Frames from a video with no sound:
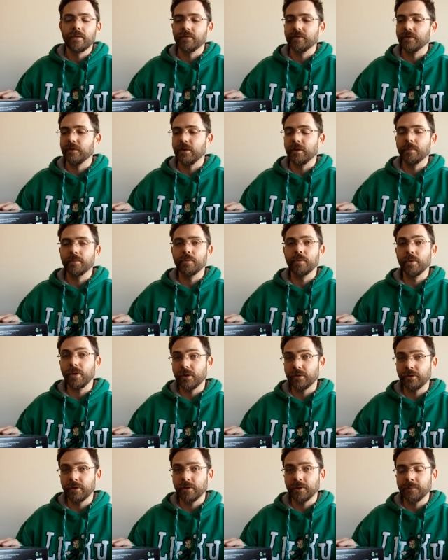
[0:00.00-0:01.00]
from
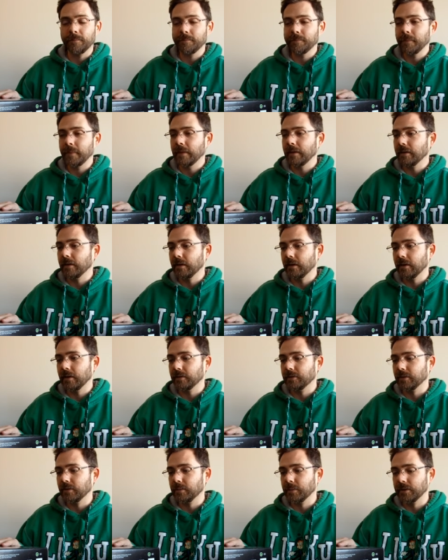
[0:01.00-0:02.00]
Russia.
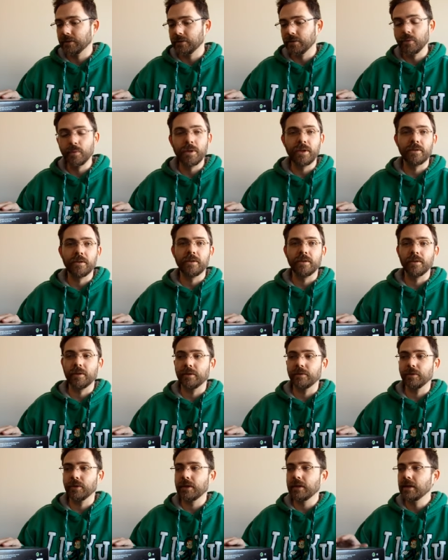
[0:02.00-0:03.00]
It took about 2 weeks in
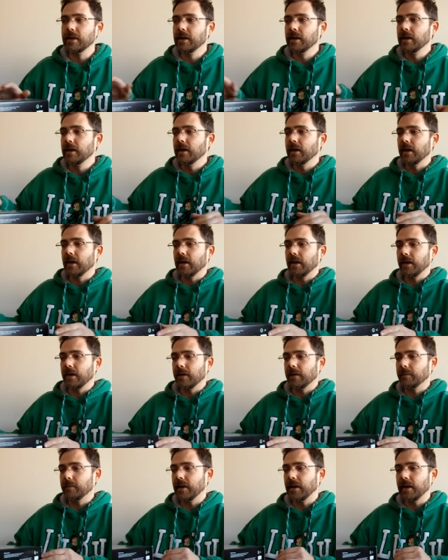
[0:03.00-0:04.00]
delivery.
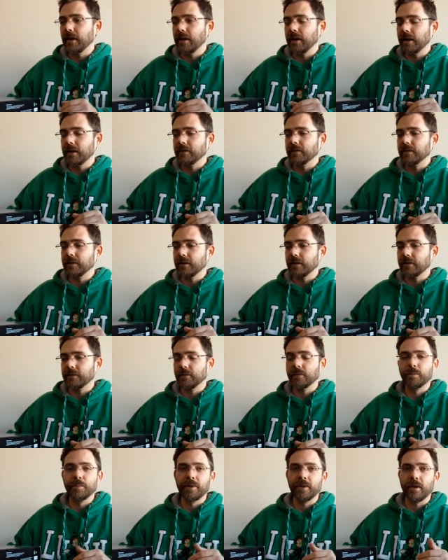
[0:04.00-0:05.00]
So
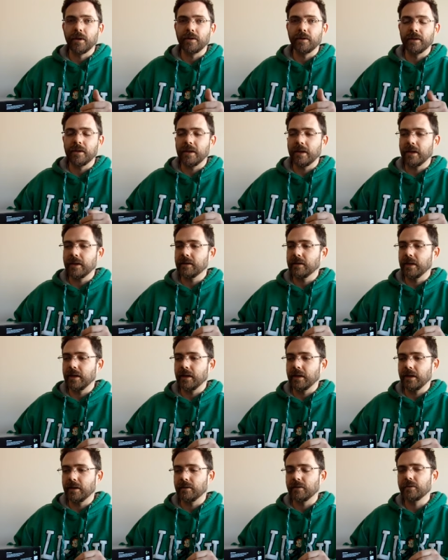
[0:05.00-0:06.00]
it's pretty hard to get,
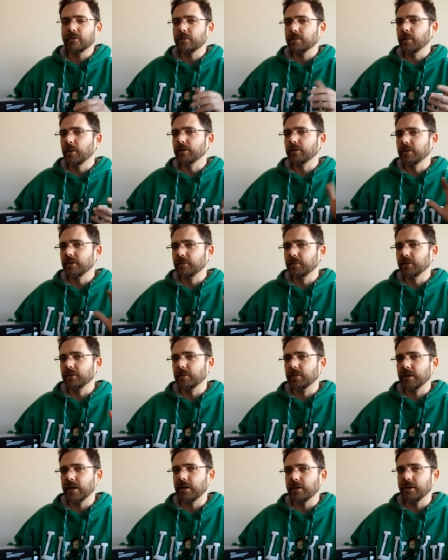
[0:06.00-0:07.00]
and I supposedly supposed
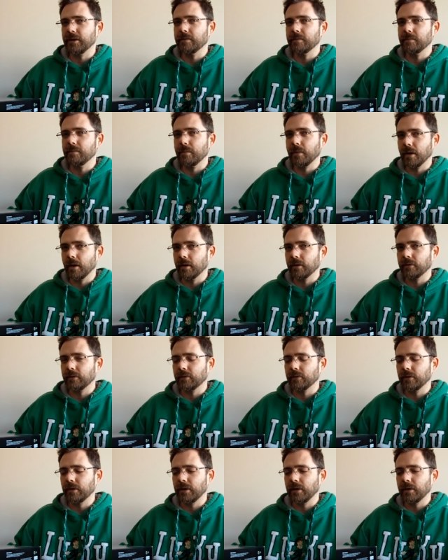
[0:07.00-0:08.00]
to be out in
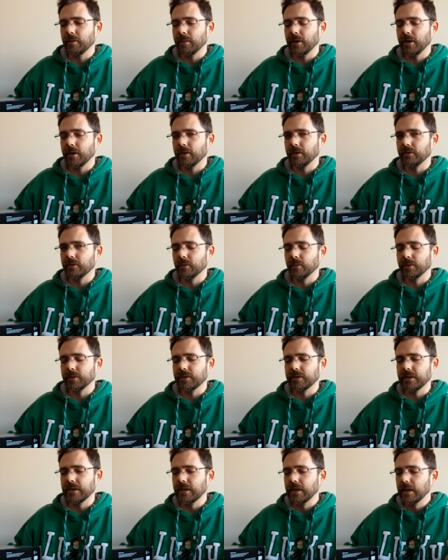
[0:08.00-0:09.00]
March in America, so we'll
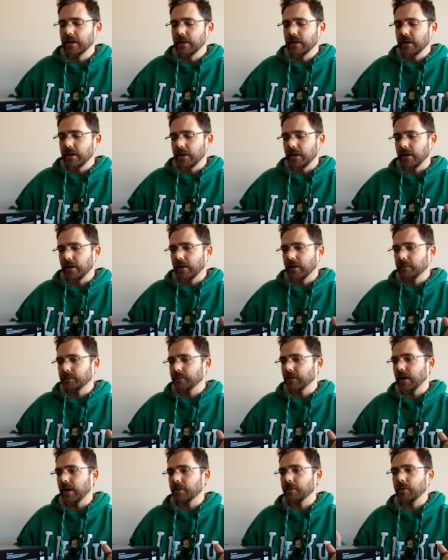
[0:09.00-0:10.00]
see.
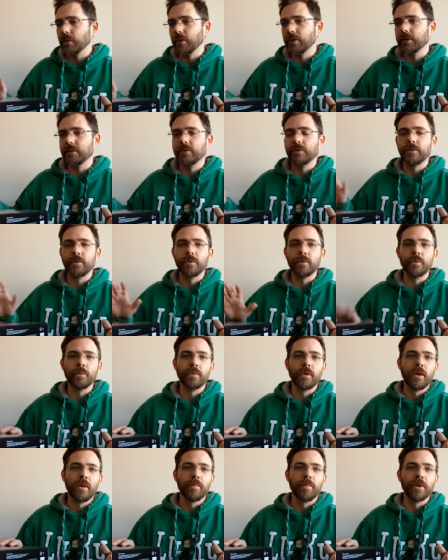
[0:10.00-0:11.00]
I'm going to
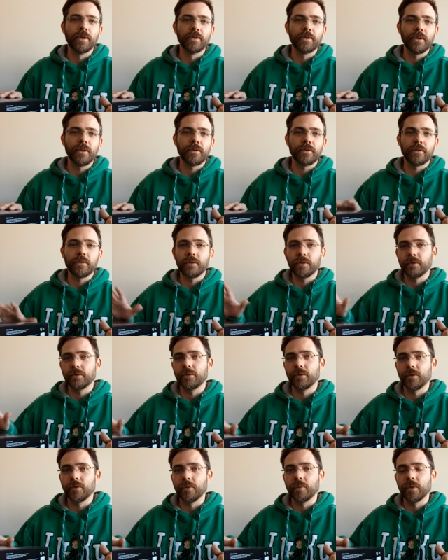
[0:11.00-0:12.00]
build this,
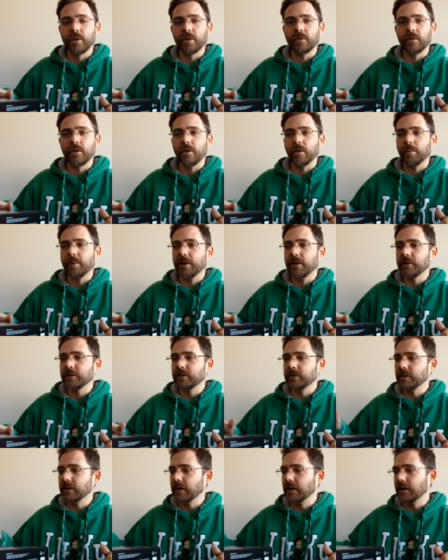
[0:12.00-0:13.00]
show you what it's all
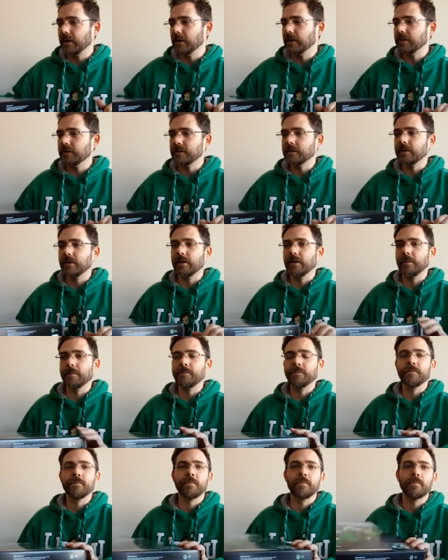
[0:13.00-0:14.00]
about, and
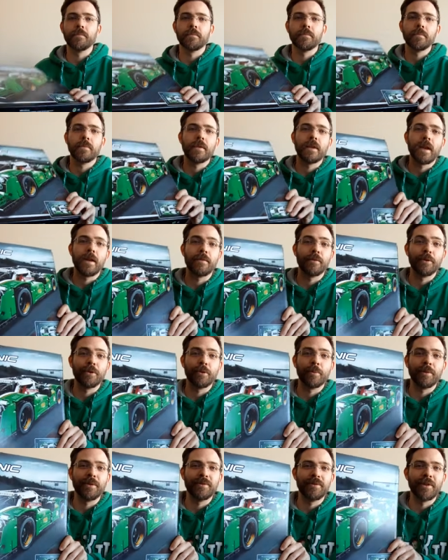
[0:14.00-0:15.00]
have a
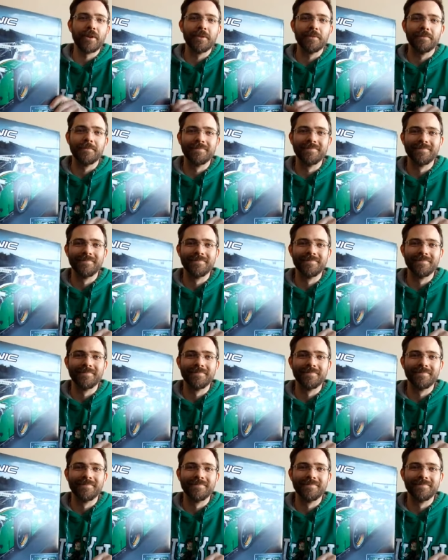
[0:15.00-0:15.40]
little bit of fun.